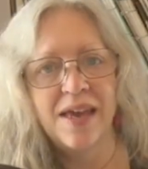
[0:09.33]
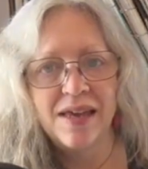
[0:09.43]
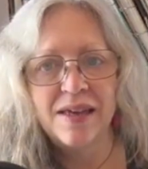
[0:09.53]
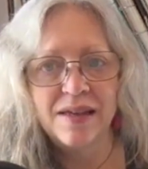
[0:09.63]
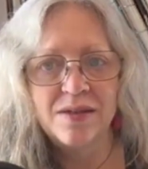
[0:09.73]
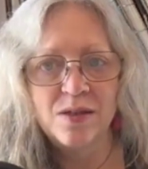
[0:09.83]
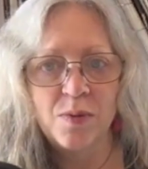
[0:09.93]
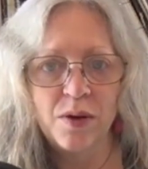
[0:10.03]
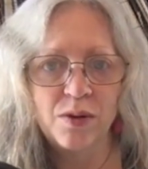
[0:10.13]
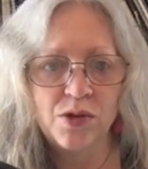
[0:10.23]
taking in
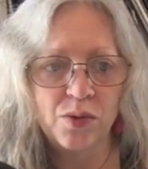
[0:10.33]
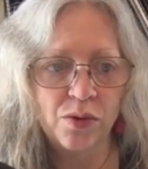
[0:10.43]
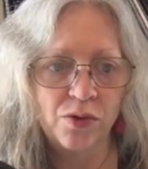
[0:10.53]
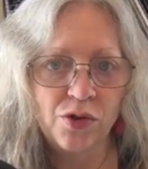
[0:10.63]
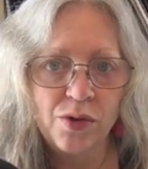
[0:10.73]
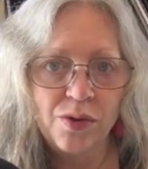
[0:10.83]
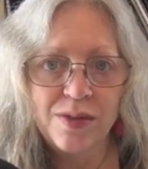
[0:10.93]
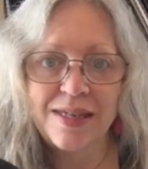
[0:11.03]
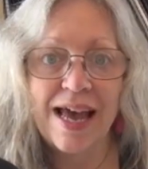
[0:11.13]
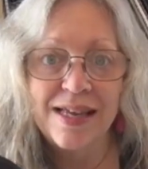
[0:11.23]
spiritual
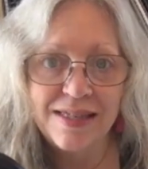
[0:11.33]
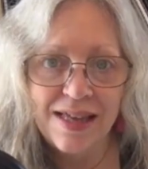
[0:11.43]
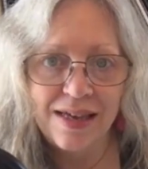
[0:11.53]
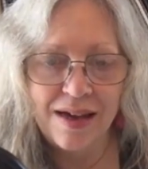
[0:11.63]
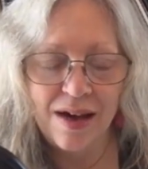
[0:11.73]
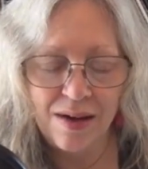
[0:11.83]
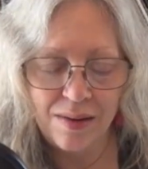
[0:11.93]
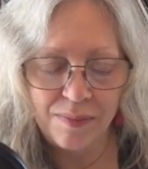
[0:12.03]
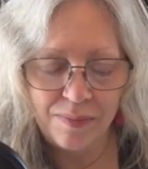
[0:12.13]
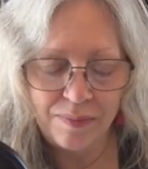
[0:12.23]
truths as they
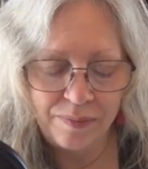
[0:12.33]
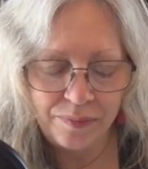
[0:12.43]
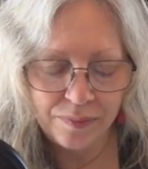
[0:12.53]
come